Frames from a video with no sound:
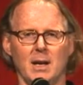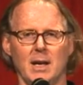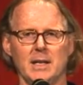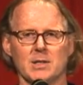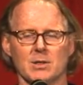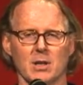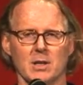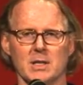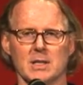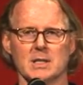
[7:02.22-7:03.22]
and he
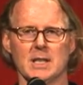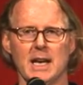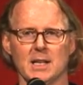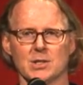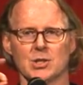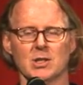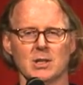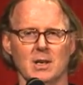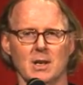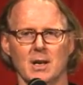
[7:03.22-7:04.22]
started to sketch.
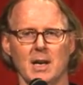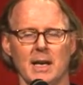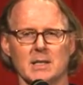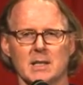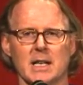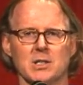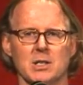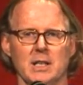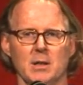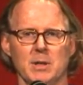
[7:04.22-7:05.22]
And he sketched
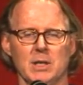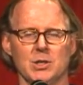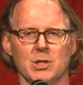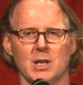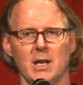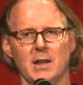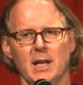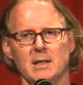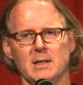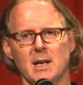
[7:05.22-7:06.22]
the image and
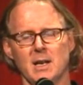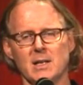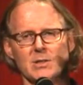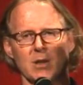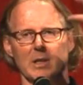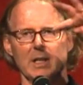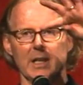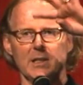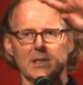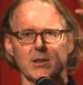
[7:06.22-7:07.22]
then started to
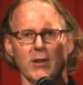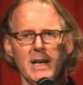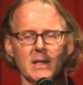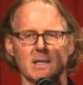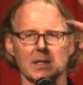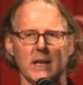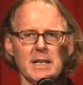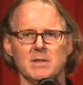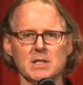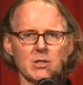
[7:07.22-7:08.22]
integrate this kind
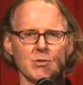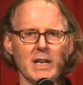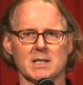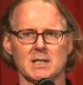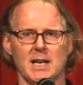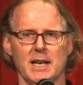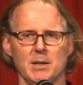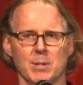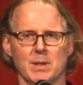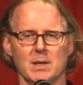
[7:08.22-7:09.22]
of distress
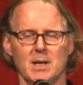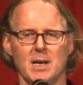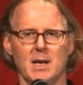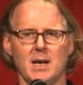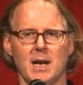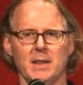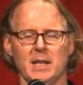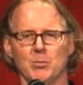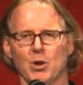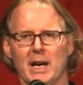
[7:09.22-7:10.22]
type. And then
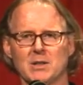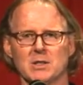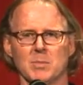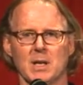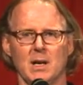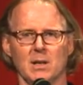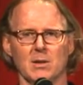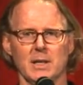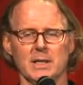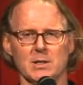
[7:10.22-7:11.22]
he brought out some color
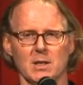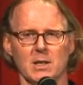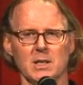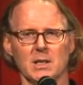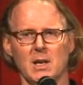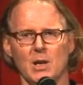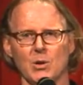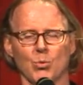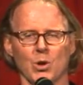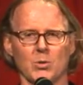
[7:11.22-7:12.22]
and he started to
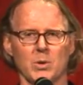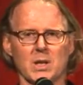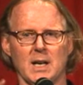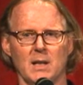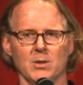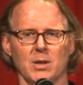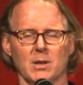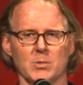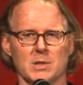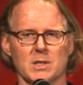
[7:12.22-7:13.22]
work with color
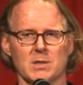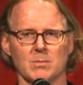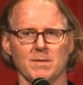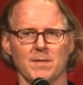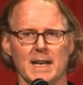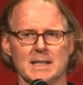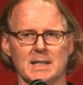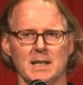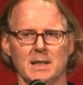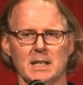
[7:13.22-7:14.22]
that was
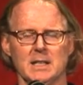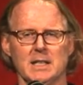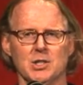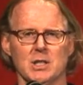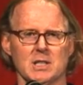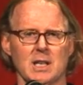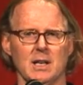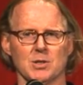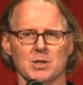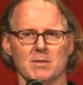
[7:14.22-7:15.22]
reflected in the indigenous
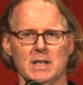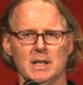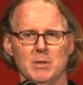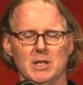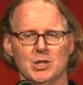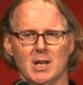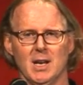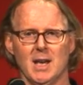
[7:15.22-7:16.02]
colors of the image.